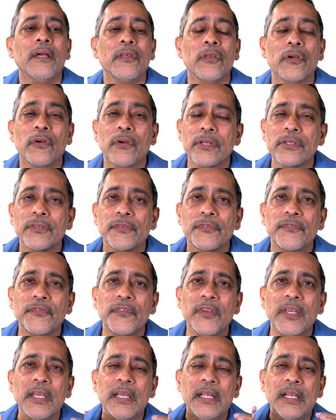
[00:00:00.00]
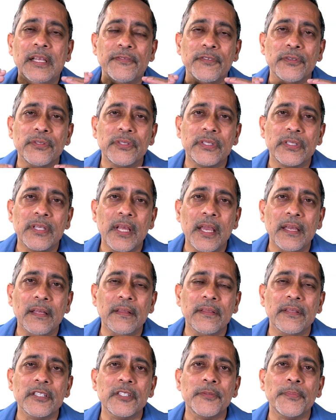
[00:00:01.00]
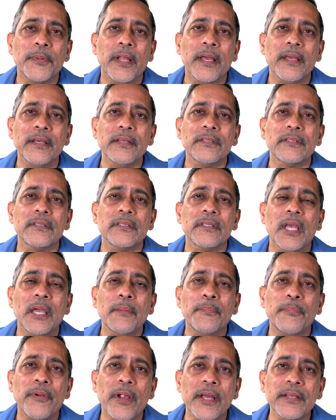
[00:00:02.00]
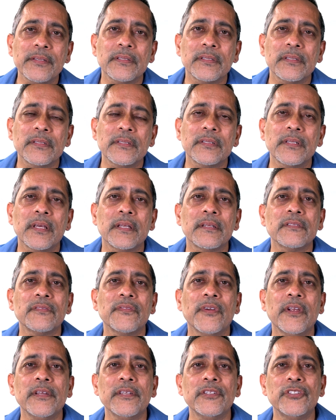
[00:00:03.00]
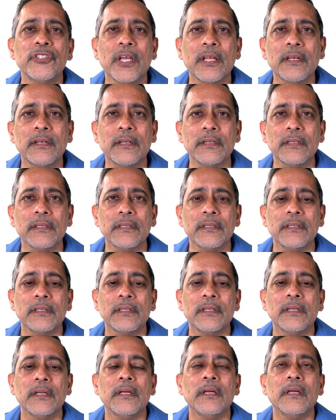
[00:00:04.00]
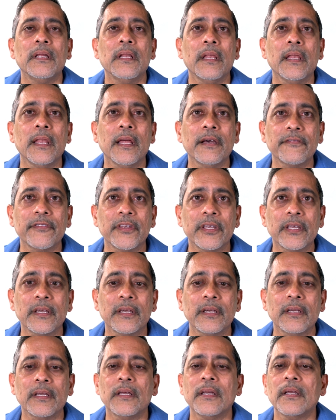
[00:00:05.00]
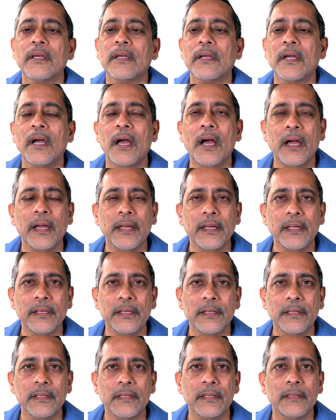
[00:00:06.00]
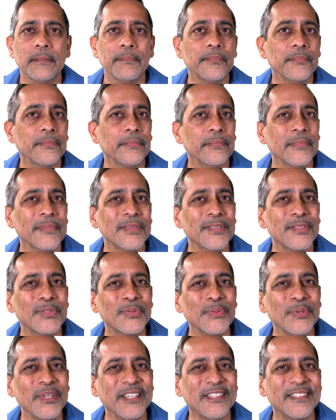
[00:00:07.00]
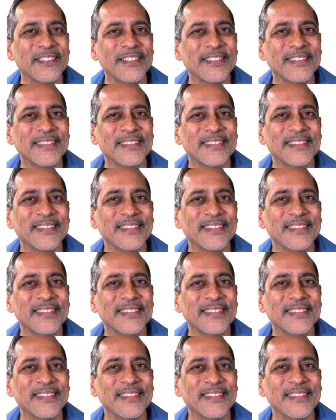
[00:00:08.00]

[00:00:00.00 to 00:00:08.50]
You're going to feel, if you stay in this place, a presence that is very gentle, loving, kind, and sweet.